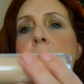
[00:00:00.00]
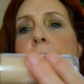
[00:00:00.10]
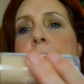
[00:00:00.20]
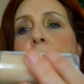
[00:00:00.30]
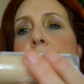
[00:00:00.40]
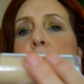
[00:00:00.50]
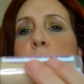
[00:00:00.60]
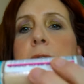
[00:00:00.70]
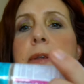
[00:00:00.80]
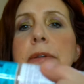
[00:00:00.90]
and this
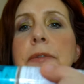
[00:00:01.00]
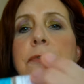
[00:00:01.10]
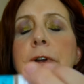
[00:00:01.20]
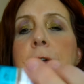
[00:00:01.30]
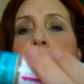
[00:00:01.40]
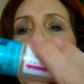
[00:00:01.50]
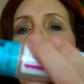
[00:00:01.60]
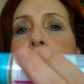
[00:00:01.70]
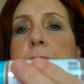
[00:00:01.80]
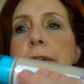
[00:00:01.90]
one's in Fair
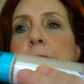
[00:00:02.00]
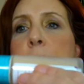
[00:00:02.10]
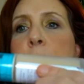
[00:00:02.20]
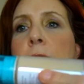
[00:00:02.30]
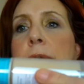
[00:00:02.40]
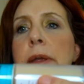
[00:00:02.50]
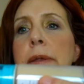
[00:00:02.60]
Lady T one.